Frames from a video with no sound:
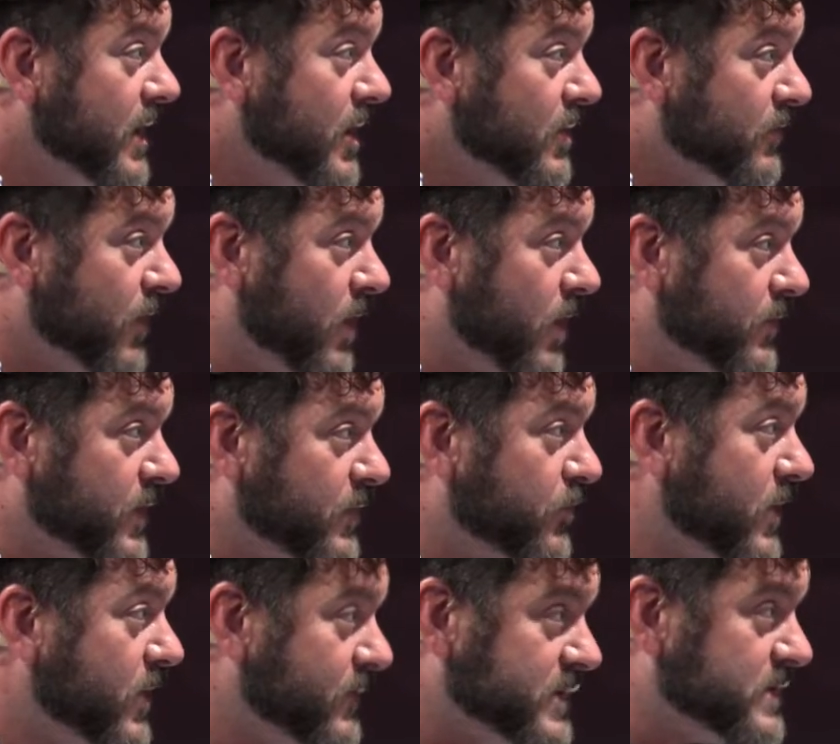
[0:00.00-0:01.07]
from the
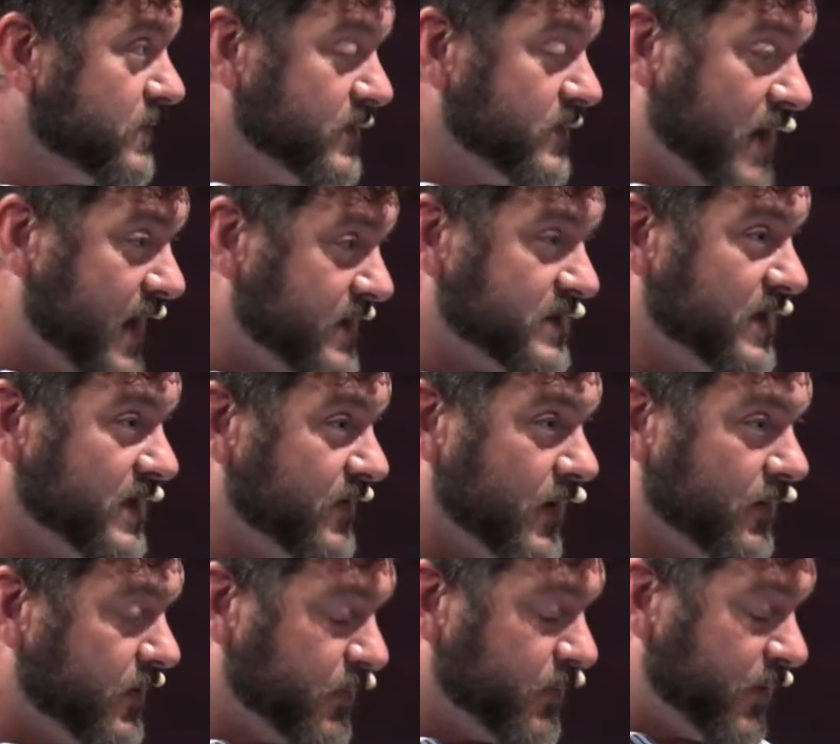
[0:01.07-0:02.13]
previous dynasty,
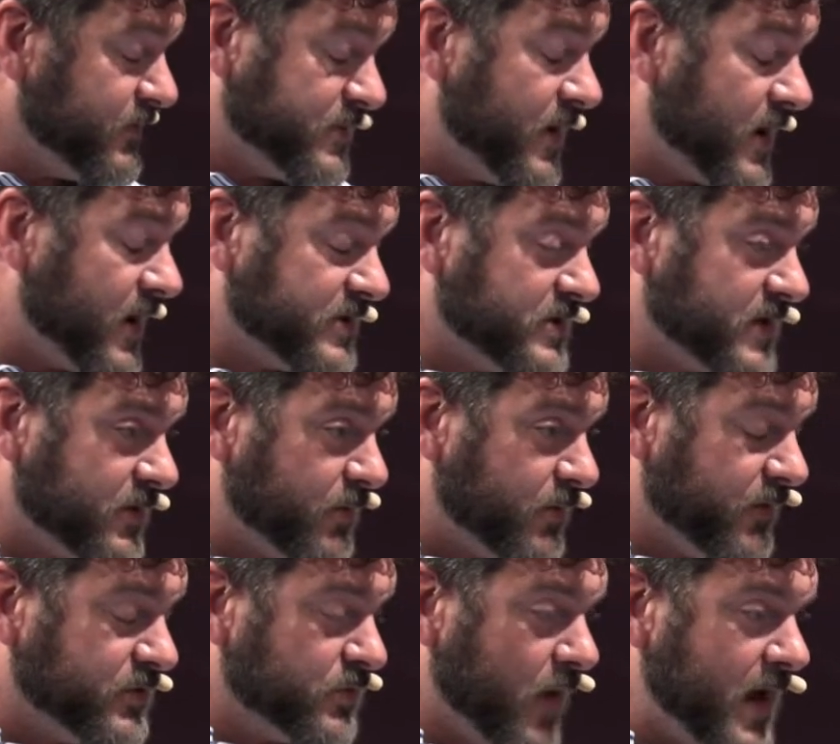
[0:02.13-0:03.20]
the previous period, I should say, the
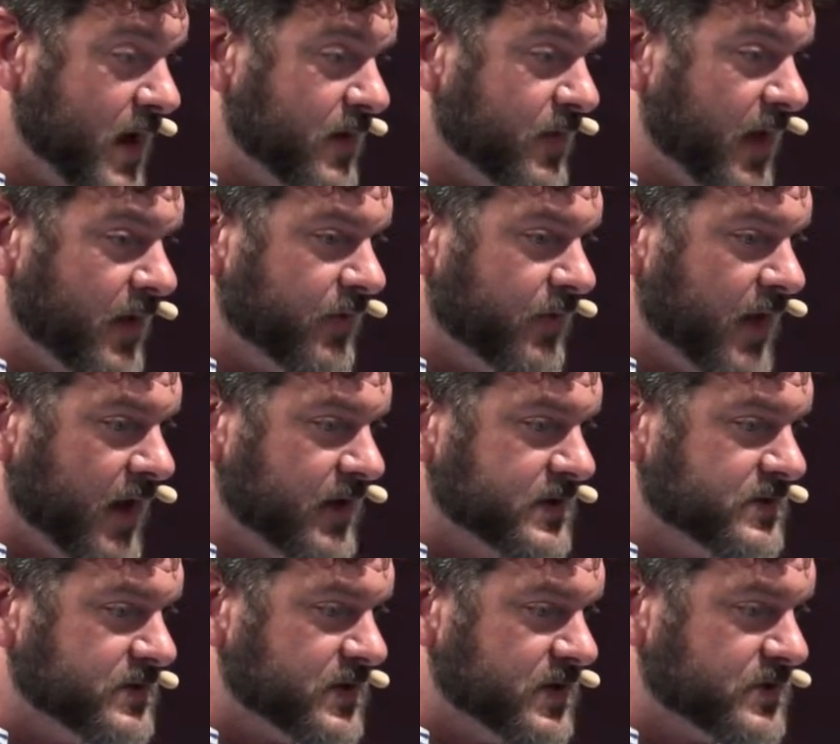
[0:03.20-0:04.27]
previous reign, that
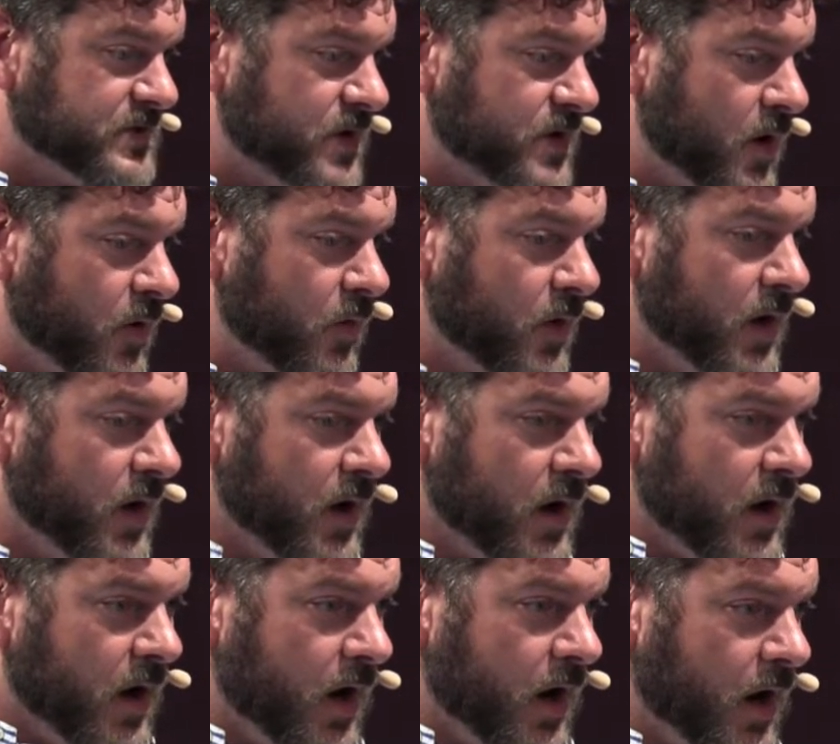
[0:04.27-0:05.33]
is so
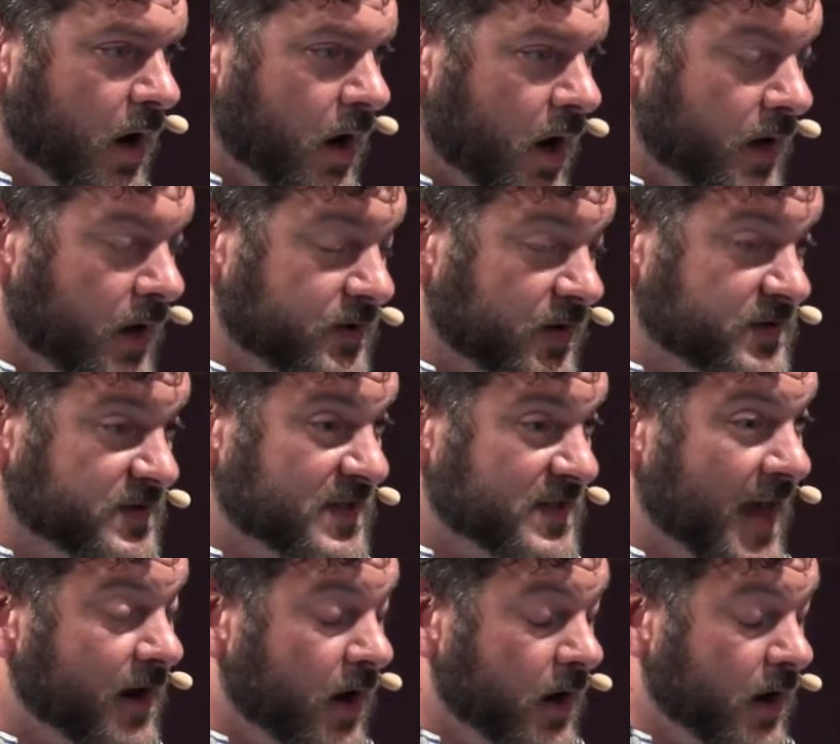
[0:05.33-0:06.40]

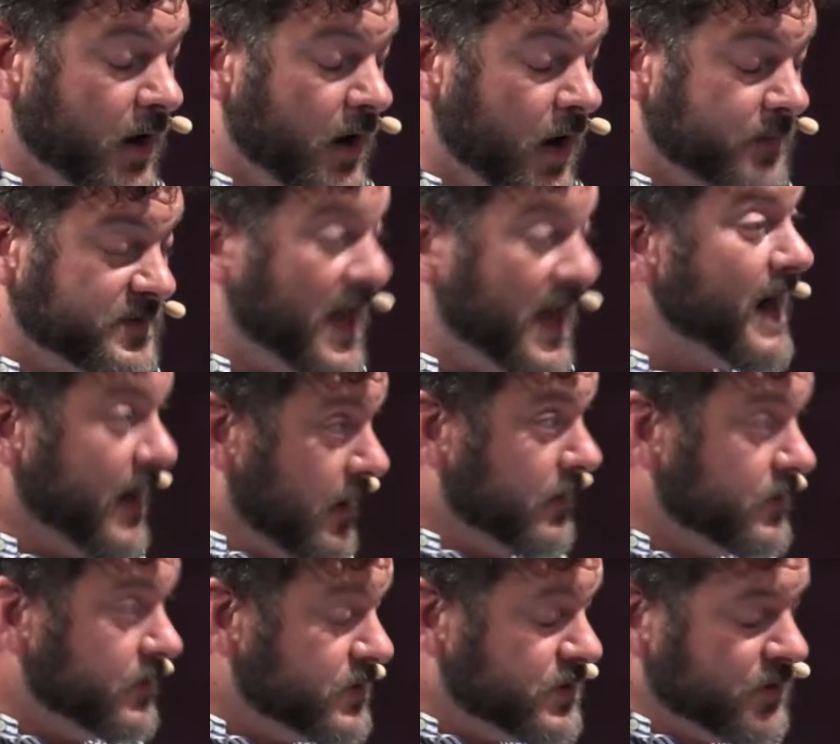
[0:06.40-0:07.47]

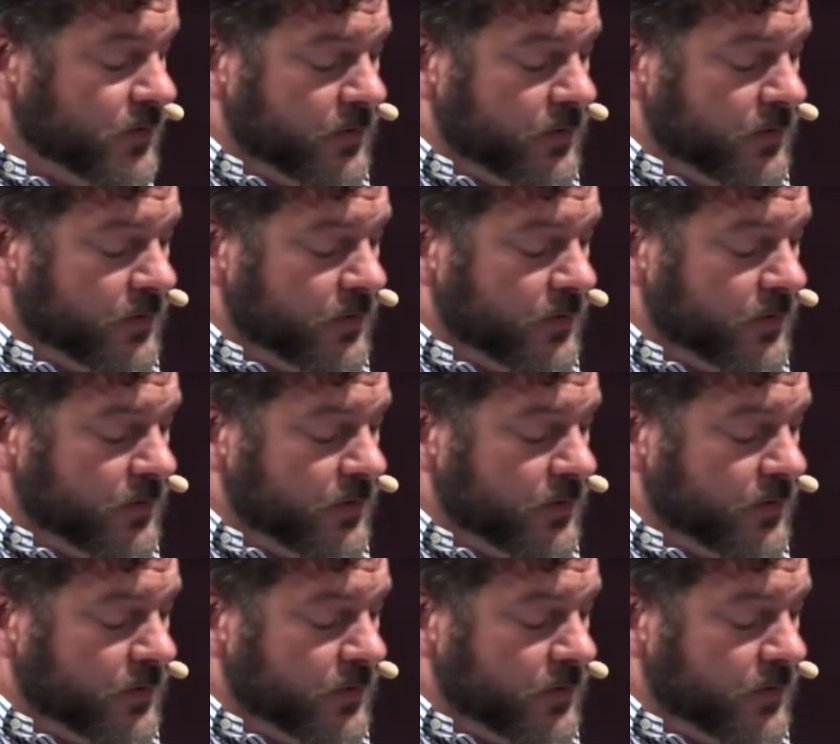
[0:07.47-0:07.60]
upsetting to...